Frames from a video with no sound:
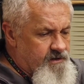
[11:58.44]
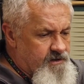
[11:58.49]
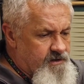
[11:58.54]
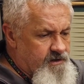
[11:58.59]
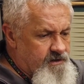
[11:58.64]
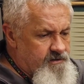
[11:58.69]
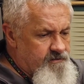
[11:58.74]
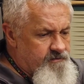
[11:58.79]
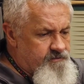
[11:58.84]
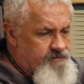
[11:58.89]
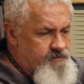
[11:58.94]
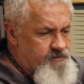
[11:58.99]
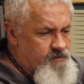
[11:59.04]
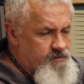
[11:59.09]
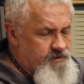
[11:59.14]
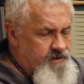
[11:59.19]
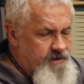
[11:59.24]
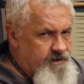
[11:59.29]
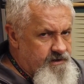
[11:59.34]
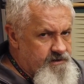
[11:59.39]

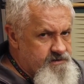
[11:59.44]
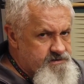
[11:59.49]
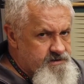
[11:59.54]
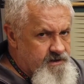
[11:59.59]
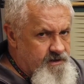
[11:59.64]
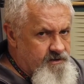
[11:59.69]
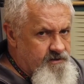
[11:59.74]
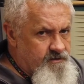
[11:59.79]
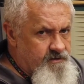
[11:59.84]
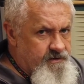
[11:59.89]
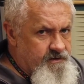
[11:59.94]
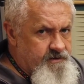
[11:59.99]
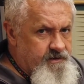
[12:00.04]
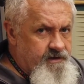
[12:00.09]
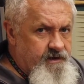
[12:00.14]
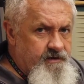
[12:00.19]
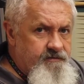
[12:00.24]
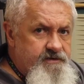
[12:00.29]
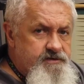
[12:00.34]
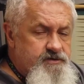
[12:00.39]
K40. So I don't
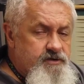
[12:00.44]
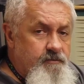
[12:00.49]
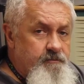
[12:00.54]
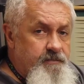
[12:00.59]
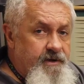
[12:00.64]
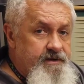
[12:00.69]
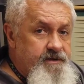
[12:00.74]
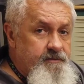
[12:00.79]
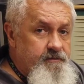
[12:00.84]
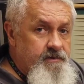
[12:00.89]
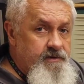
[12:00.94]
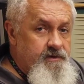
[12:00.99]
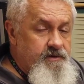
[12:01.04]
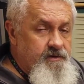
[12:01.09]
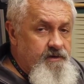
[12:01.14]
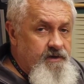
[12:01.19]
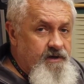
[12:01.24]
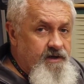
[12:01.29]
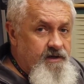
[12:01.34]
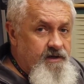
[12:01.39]
know if it's compatible,